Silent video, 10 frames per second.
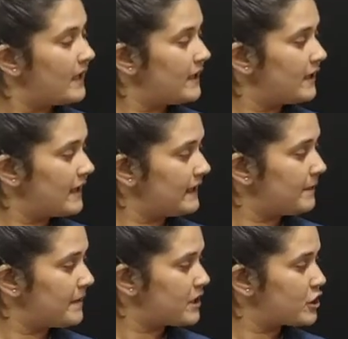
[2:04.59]
Here in
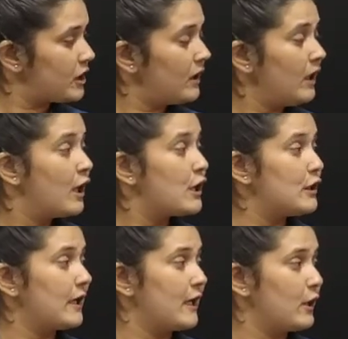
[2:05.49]
the picture,
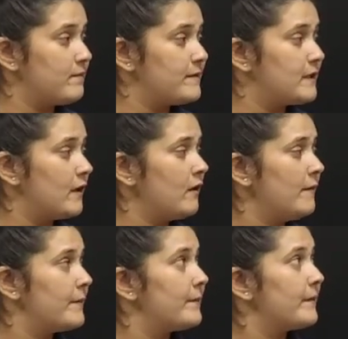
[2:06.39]
you can observe
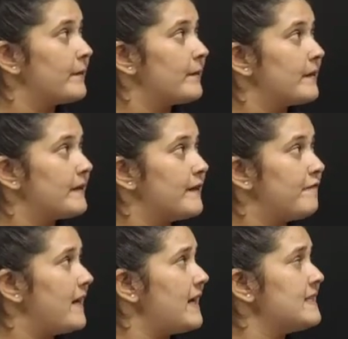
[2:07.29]
the
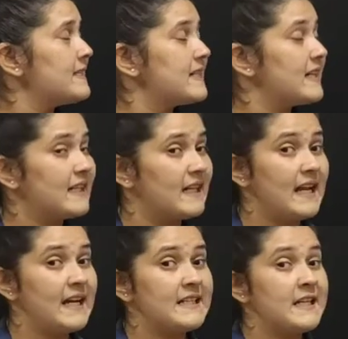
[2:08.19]
waste
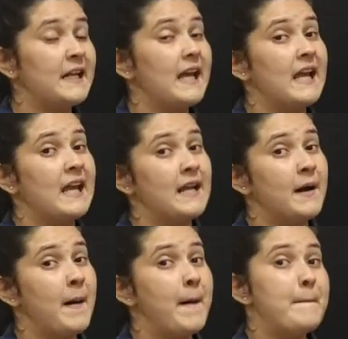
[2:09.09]
collected in
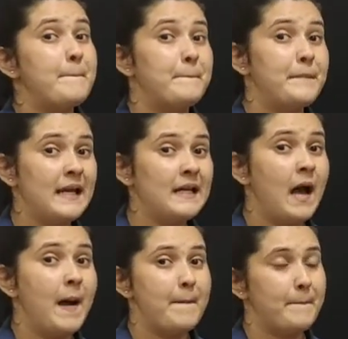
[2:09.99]
a
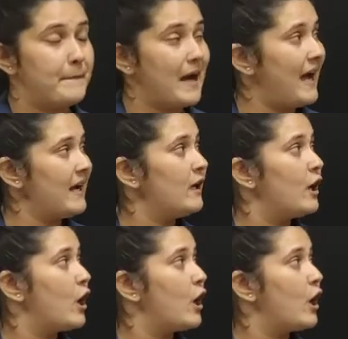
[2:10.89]
big bag